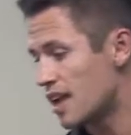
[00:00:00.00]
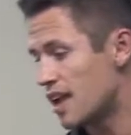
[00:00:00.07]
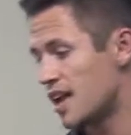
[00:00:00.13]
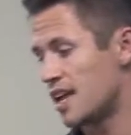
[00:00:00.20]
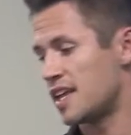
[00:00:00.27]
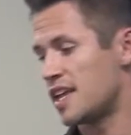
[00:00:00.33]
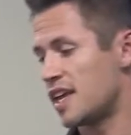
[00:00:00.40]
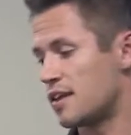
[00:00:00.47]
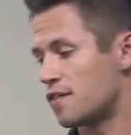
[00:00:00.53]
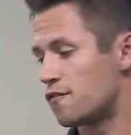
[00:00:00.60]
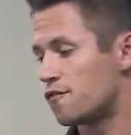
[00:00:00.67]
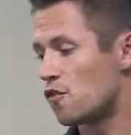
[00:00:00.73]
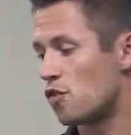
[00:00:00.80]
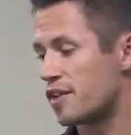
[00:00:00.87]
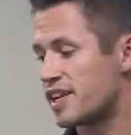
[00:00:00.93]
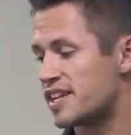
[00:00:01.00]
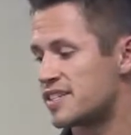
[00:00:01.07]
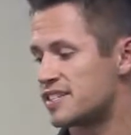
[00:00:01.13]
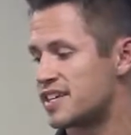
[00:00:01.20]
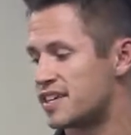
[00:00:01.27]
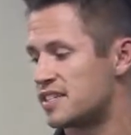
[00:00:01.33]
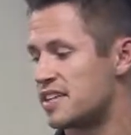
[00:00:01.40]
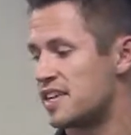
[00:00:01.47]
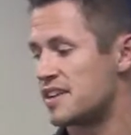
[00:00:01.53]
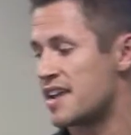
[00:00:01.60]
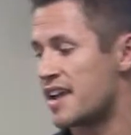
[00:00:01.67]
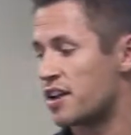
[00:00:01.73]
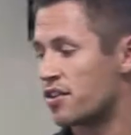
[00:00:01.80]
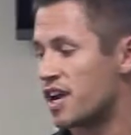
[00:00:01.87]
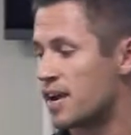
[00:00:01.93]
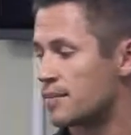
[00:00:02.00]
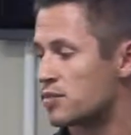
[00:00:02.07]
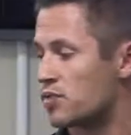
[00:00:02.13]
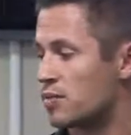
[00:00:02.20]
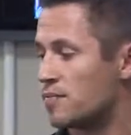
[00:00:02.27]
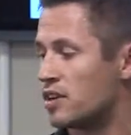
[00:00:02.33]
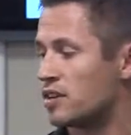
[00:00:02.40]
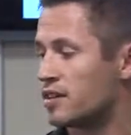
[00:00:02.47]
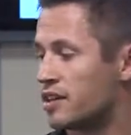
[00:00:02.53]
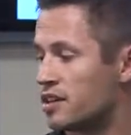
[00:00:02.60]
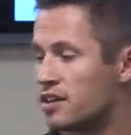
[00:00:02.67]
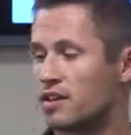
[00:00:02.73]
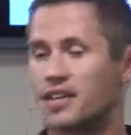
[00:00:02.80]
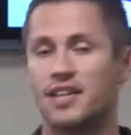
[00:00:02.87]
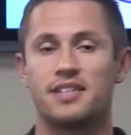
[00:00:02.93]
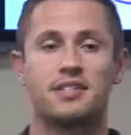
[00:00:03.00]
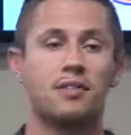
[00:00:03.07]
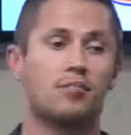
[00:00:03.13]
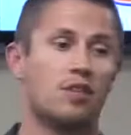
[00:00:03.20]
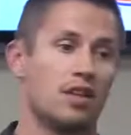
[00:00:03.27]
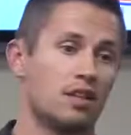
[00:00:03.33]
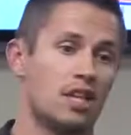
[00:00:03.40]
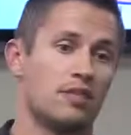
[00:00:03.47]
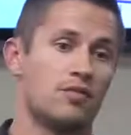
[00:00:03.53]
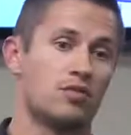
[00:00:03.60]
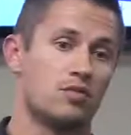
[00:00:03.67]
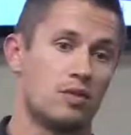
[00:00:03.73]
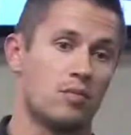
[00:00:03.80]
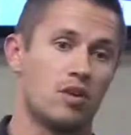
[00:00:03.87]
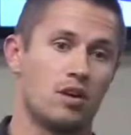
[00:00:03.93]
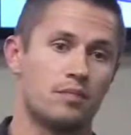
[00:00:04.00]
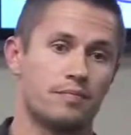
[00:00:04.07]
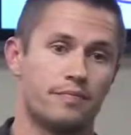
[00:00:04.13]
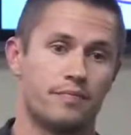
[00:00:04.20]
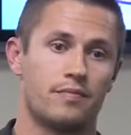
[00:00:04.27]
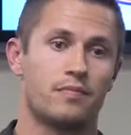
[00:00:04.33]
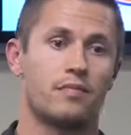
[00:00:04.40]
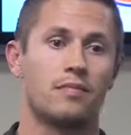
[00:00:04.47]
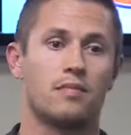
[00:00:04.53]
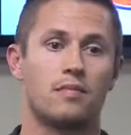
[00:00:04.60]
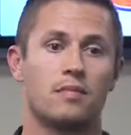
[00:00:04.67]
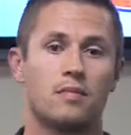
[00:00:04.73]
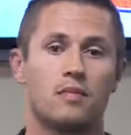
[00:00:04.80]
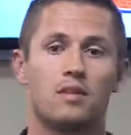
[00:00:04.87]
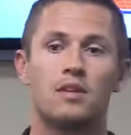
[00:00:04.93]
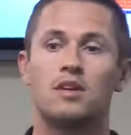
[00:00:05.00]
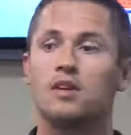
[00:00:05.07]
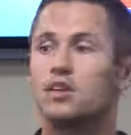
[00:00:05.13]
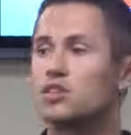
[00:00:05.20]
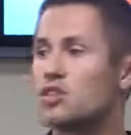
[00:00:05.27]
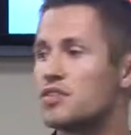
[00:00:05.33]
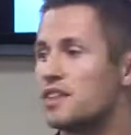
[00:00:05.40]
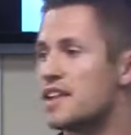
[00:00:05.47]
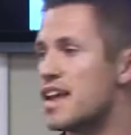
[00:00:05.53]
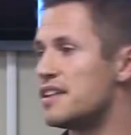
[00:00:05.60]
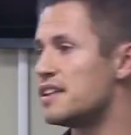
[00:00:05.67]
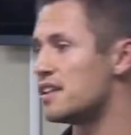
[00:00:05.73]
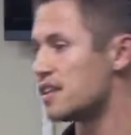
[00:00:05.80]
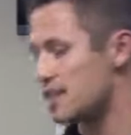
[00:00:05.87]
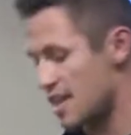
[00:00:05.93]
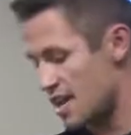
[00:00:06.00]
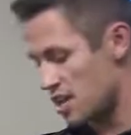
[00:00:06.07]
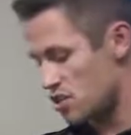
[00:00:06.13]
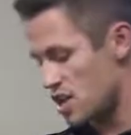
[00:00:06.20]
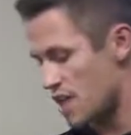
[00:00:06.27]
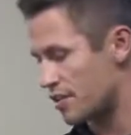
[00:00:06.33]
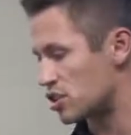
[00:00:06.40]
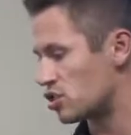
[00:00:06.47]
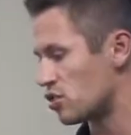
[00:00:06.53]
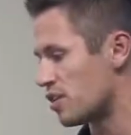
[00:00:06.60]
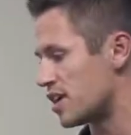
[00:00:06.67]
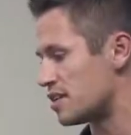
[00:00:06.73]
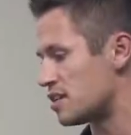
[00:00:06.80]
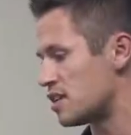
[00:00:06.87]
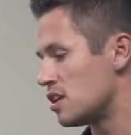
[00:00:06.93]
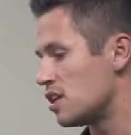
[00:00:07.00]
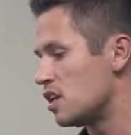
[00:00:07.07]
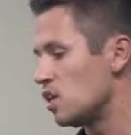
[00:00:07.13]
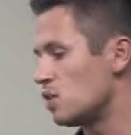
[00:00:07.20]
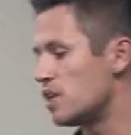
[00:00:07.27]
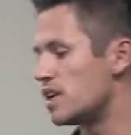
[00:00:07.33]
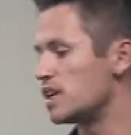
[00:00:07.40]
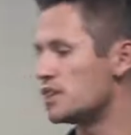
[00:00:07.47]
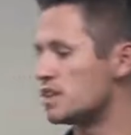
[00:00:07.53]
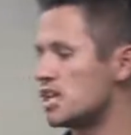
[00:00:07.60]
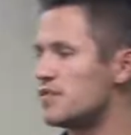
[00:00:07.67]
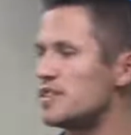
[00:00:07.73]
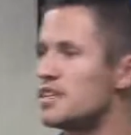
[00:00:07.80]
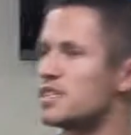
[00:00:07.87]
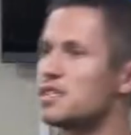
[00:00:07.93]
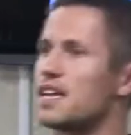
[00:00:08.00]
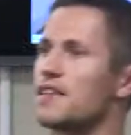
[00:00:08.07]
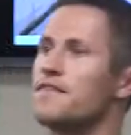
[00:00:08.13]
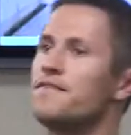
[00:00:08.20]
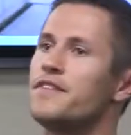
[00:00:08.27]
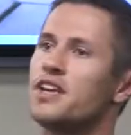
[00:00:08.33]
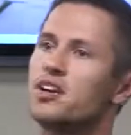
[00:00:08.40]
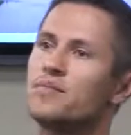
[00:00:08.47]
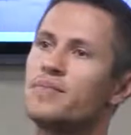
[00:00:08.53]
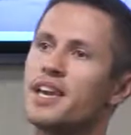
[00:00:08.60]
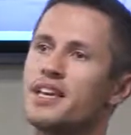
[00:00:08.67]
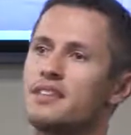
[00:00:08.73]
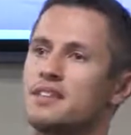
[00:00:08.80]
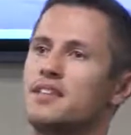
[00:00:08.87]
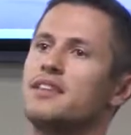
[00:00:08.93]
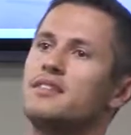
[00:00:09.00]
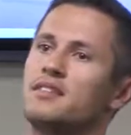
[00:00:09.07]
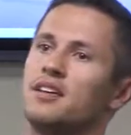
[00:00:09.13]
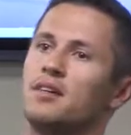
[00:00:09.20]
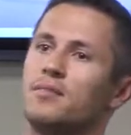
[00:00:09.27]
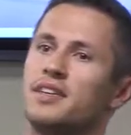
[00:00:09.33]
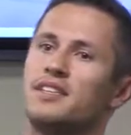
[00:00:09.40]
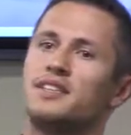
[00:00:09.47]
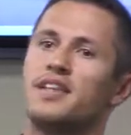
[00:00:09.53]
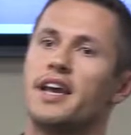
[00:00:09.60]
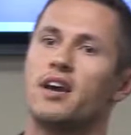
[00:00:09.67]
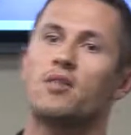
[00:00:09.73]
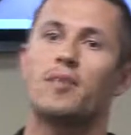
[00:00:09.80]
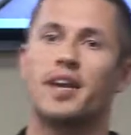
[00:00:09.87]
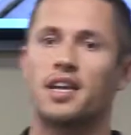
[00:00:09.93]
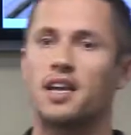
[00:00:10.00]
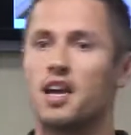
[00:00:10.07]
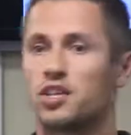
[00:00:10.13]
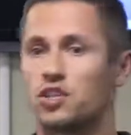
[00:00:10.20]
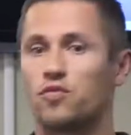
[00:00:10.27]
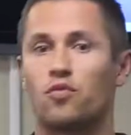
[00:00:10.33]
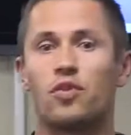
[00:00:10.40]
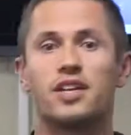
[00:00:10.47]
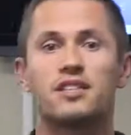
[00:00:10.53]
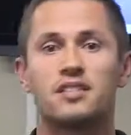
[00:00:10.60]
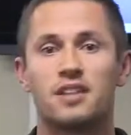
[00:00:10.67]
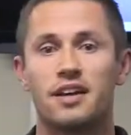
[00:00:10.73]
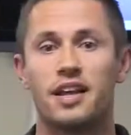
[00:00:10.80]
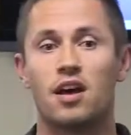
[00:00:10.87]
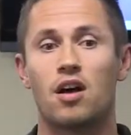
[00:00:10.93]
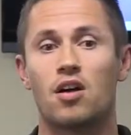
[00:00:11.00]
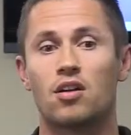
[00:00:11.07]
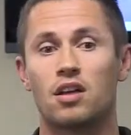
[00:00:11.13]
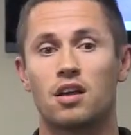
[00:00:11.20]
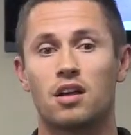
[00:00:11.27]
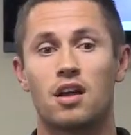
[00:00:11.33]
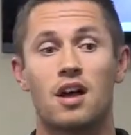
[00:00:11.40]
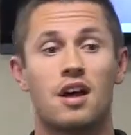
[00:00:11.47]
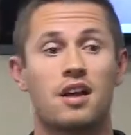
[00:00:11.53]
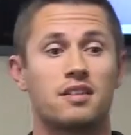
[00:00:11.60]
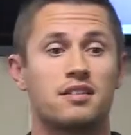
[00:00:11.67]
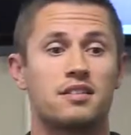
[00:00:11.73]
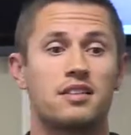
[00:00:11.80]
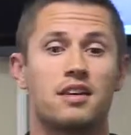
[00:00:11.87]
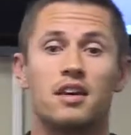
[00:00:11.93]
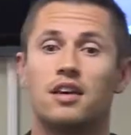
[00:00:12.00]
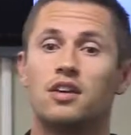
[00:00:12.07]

And again, 40 to 60 nanograms per milliliter is the blood levels we want. So at the end of the day, you have a choice. We can live in this like fear-based system and say, oh my gosh, avoid sun at all costs.